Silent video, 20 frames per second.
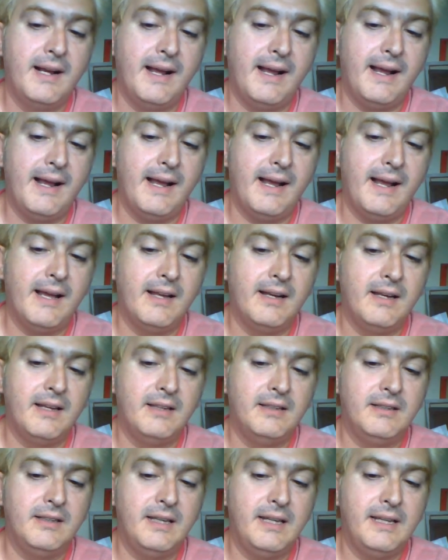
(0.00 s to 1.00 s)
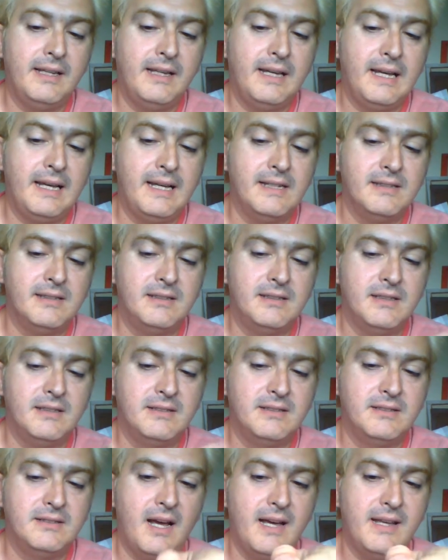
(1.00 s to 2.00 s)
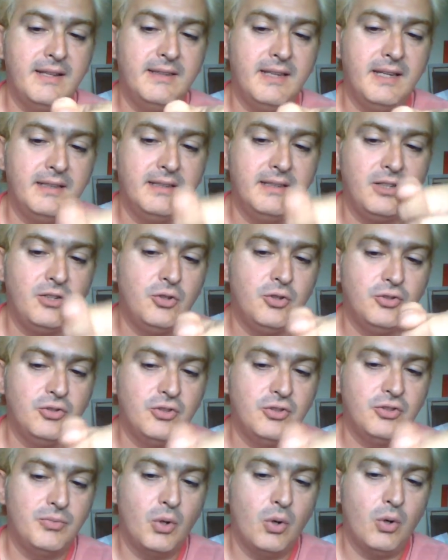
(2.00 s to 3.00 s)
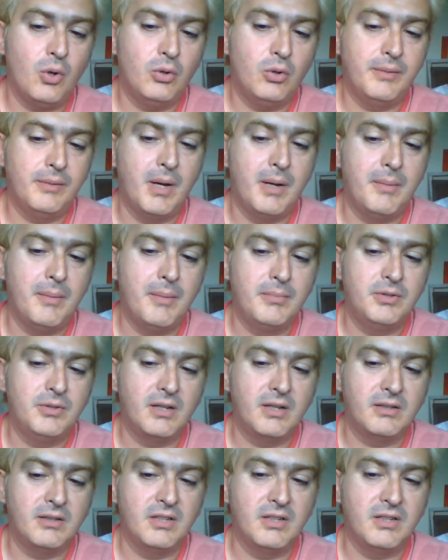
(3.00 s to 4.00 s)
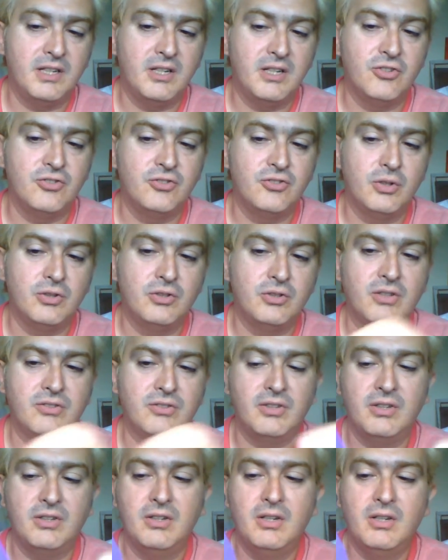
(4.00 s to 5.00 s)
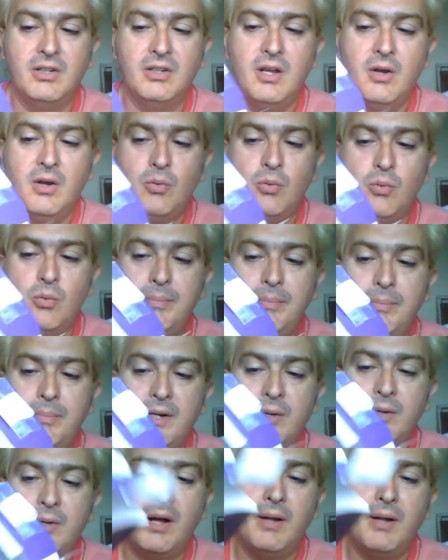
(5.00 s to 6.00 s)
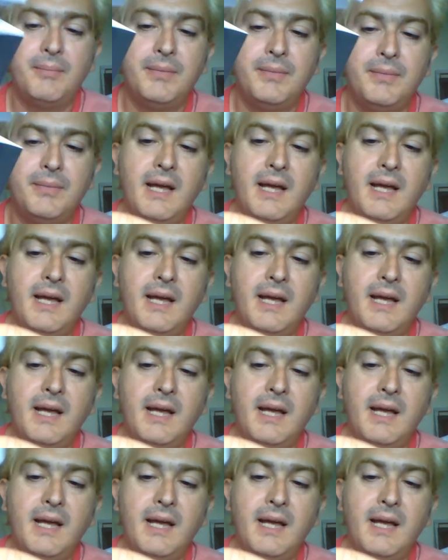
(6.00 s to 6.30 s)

And the side thing that you use him to hold him up tucks in here. So it tucks in pretty well.